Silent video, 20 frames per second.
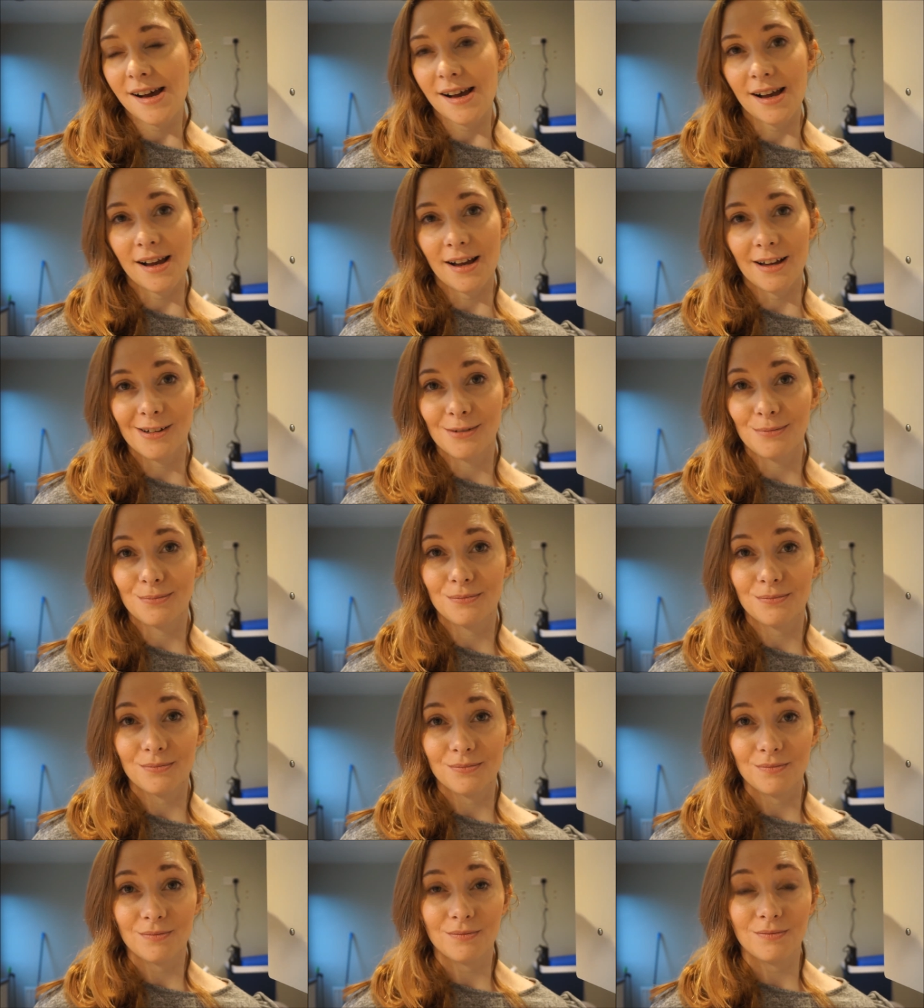I
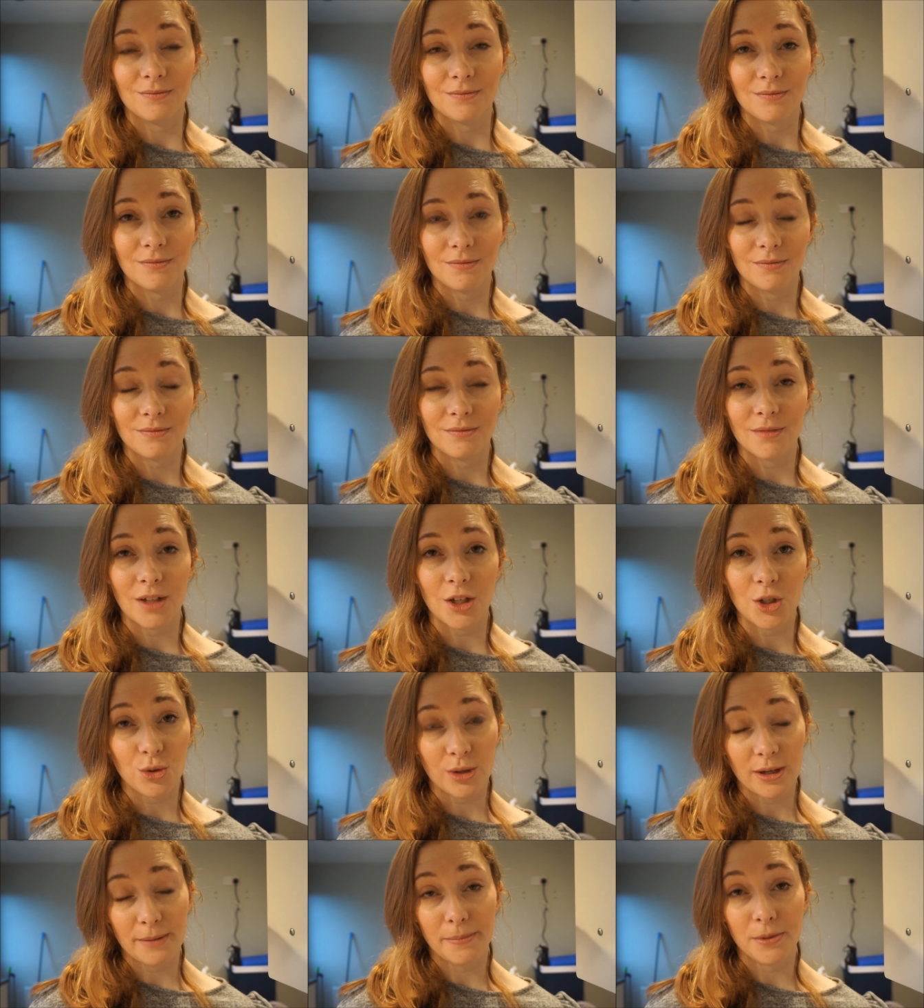
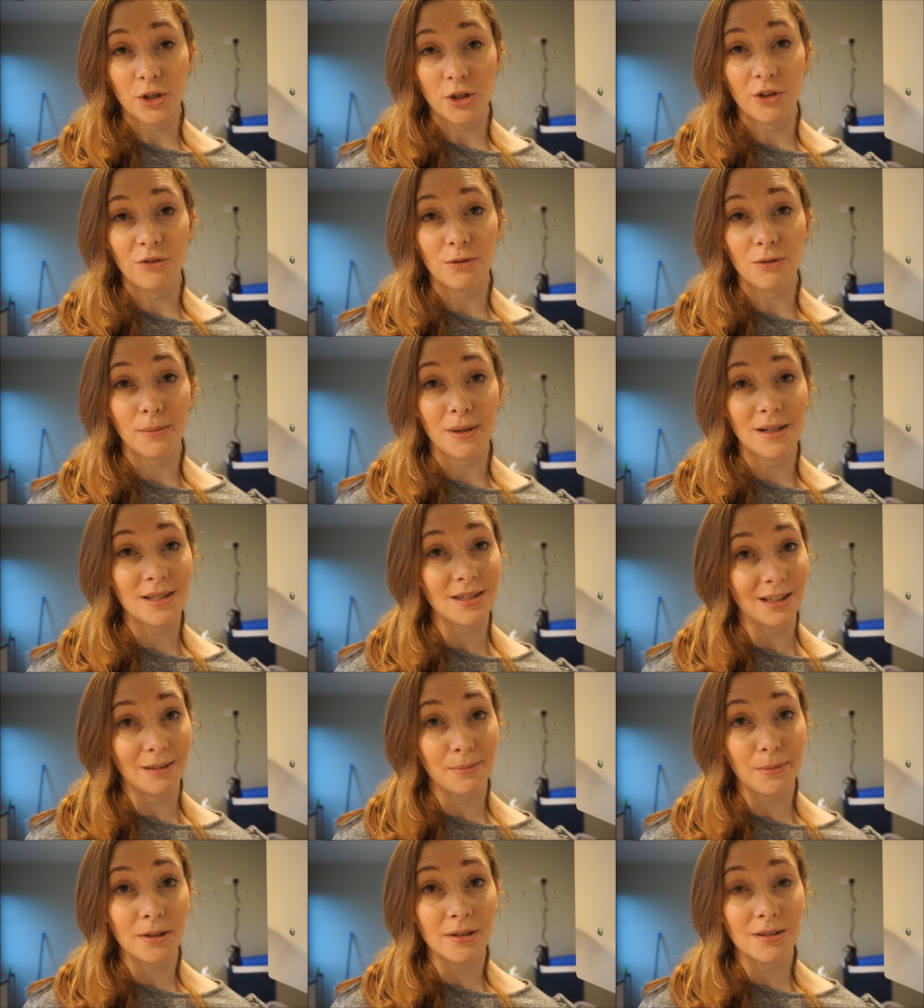tripped over my
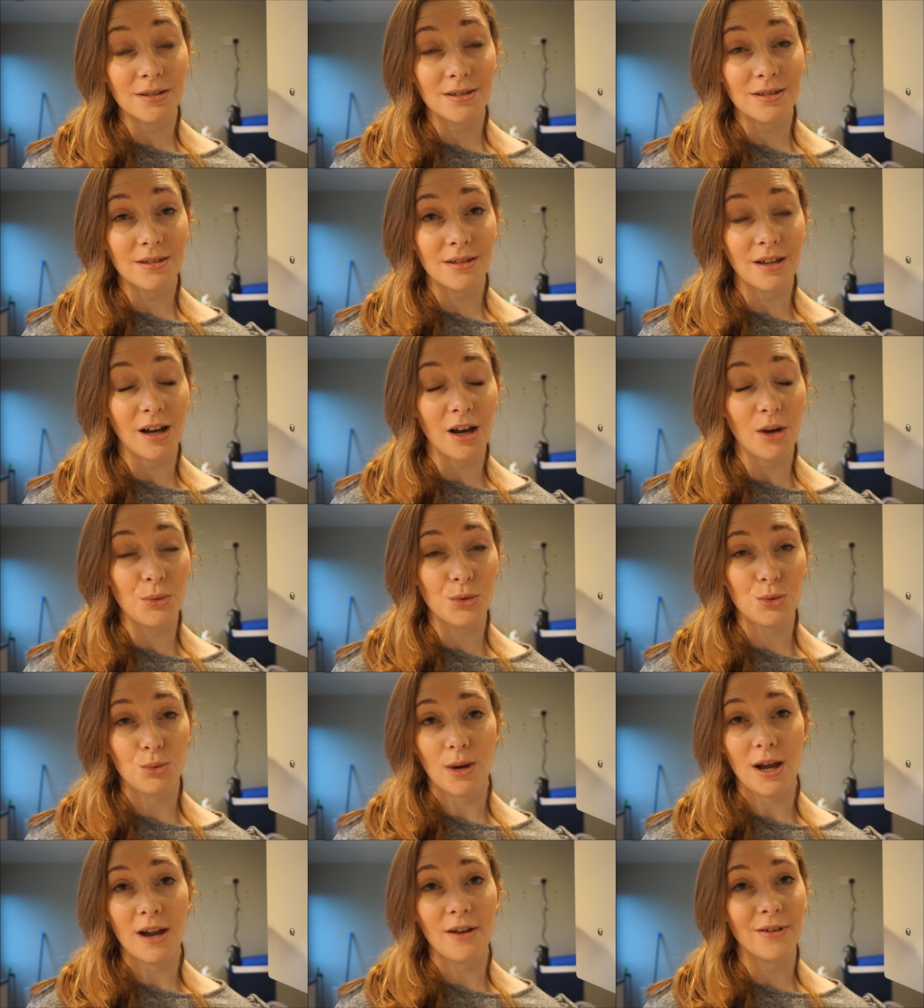slippers that I was
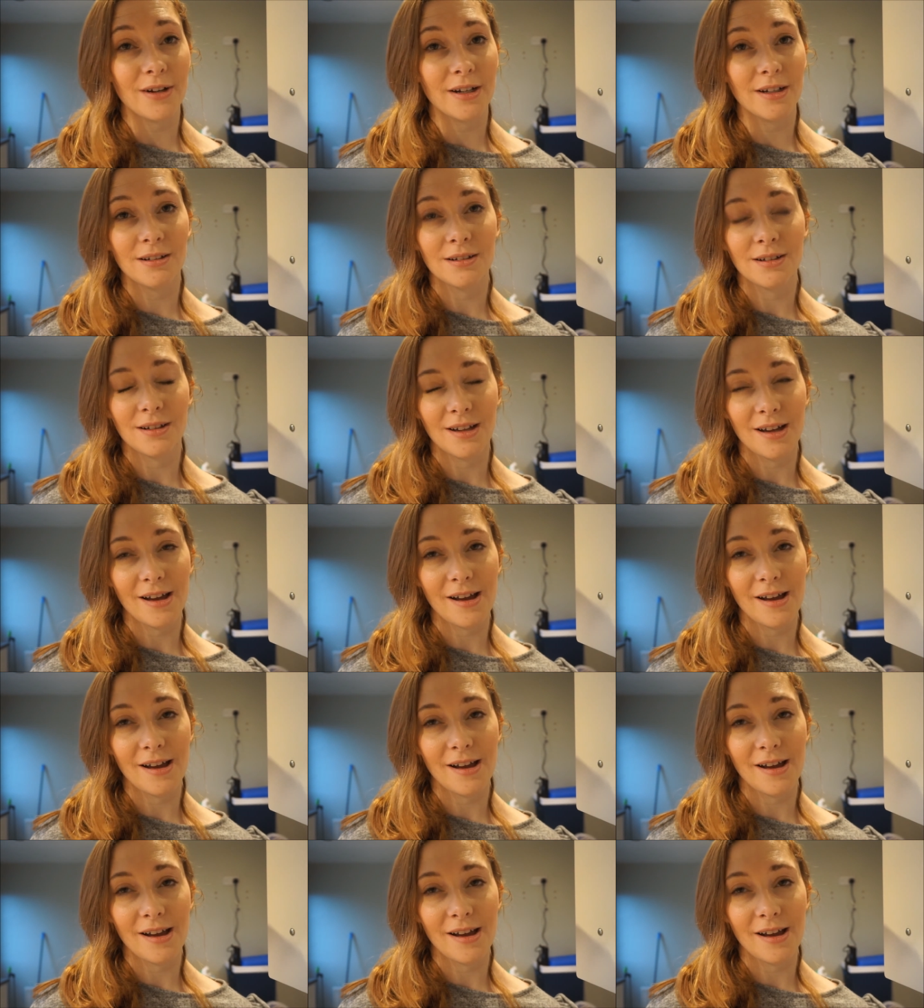wearing.